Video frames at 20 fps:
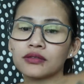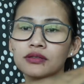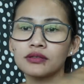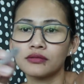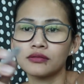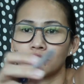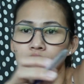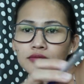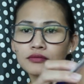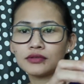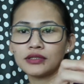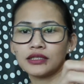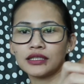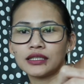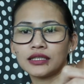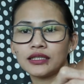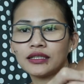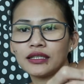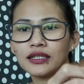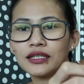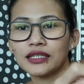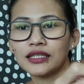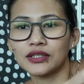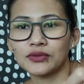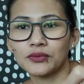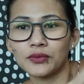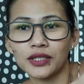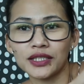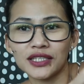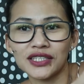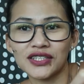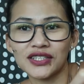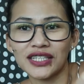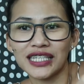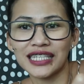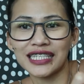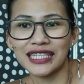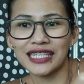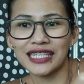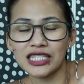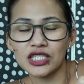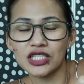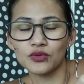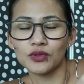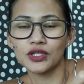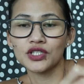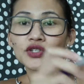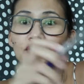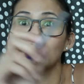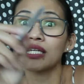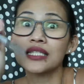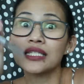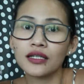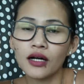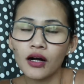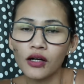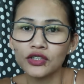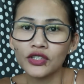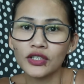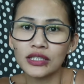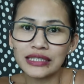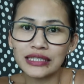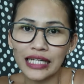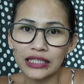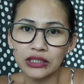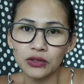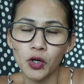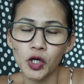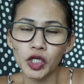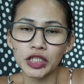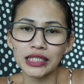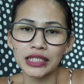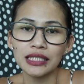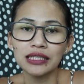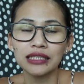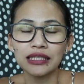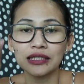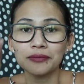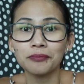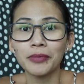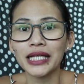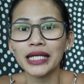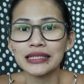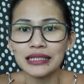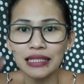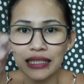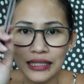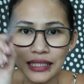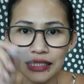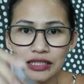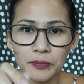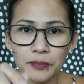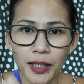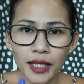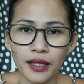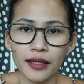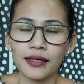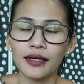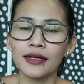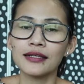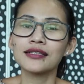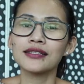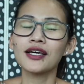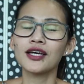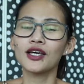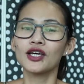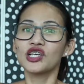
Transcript: So yeah, this one. So he this one. So he's also a tattoo artist. He's based in Las Piñas.